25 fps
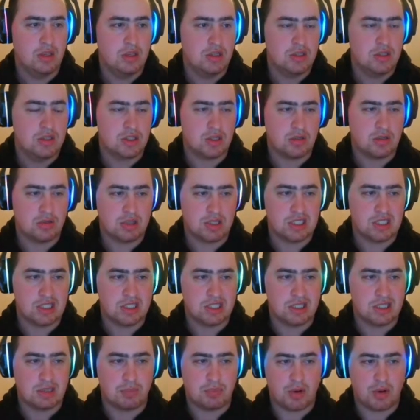So this
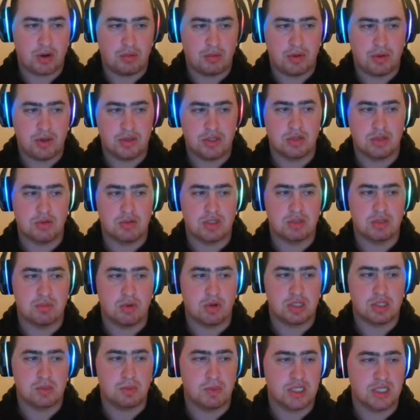is the promo, so it's
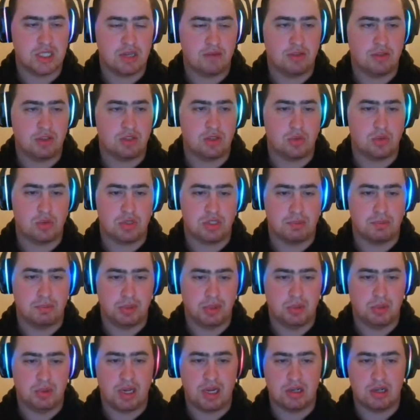more specific towards
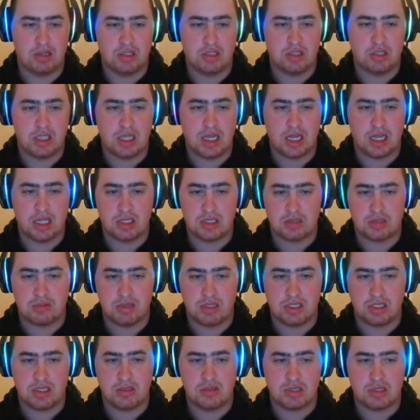blue energy, hence the
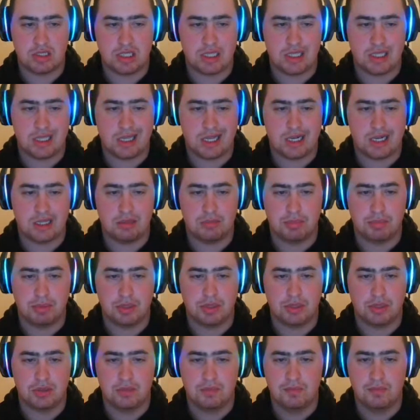reason you see a lot of the
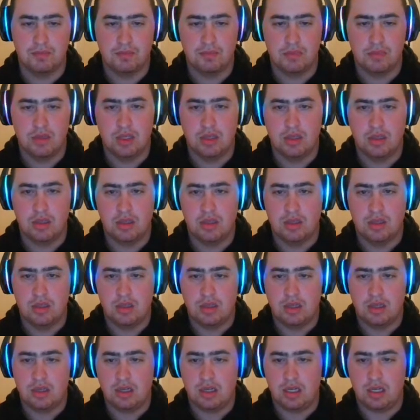blue.
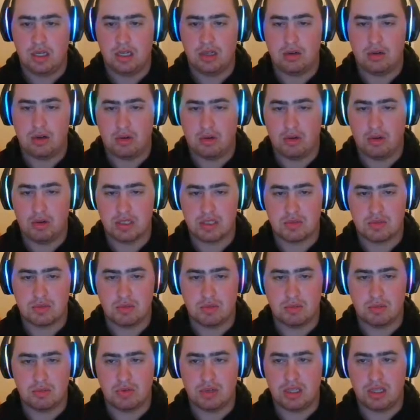Or it's
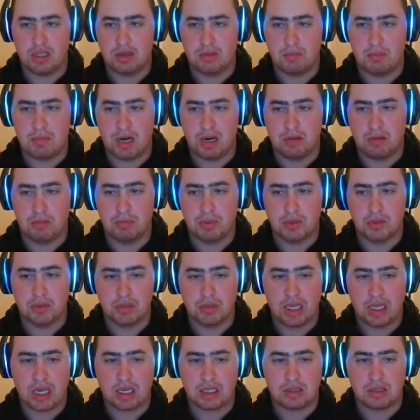really a mono blue
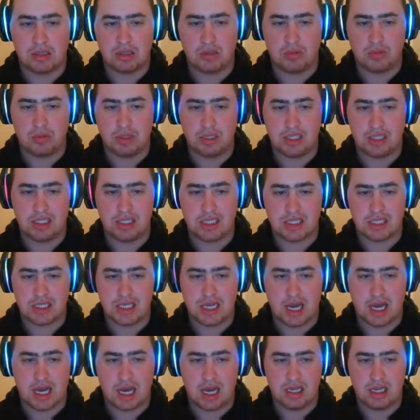deck. The only thing
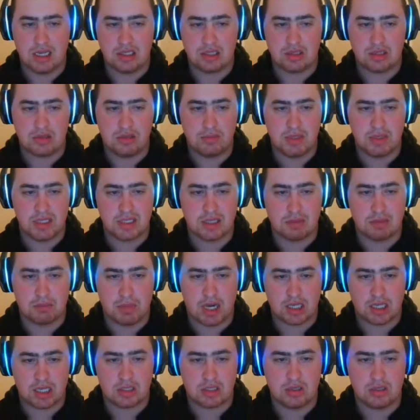that's not is going to be
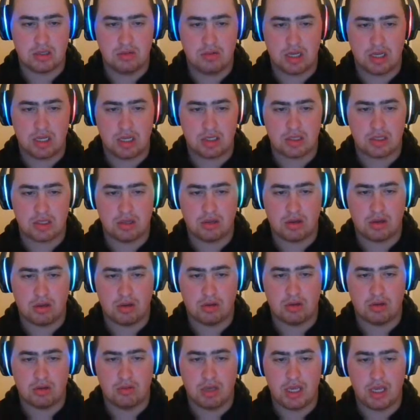Zamasu and Son
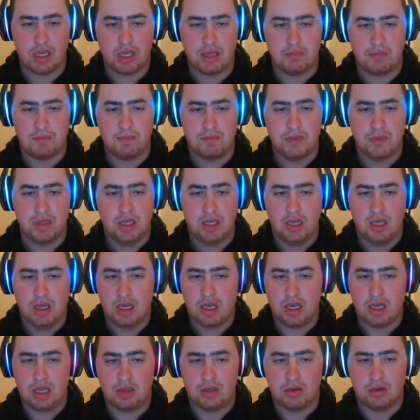Goku Hit.
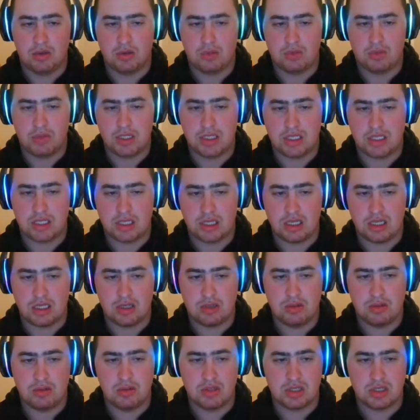And the whole reason that
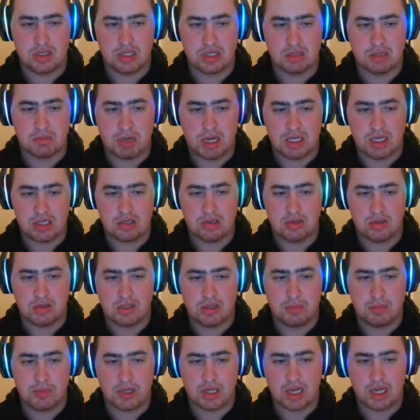you use the Zamasu
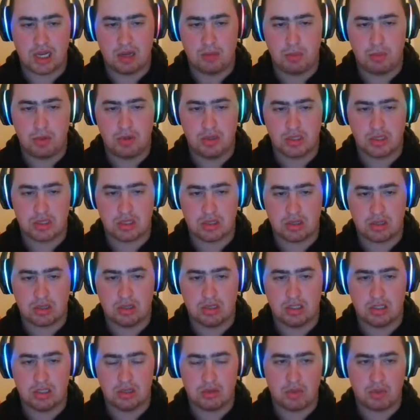super combo is
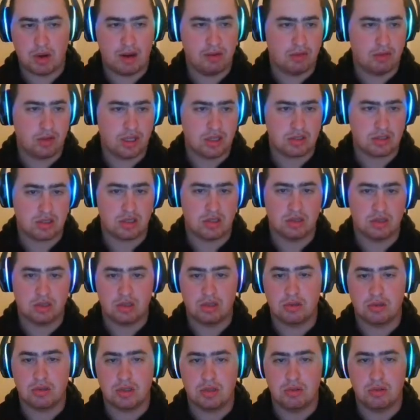literally to rival out Son
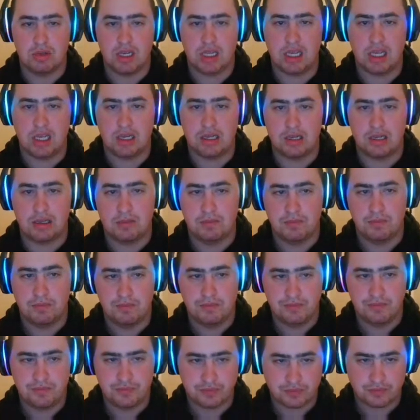Goku and Hit.
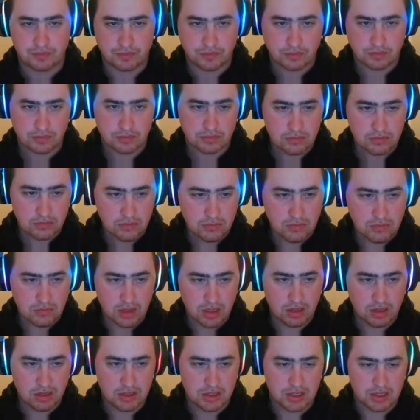
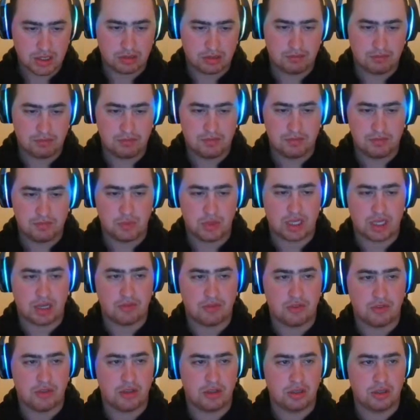So, without
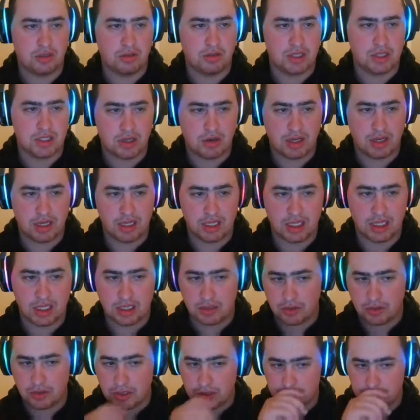further ado, let's go ahead and get
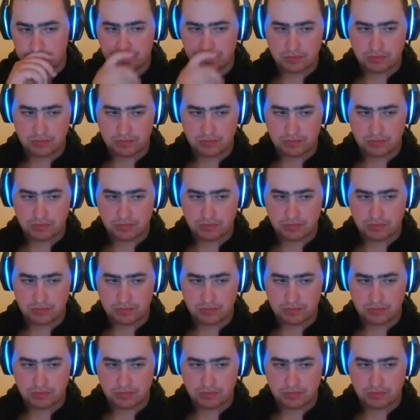into it.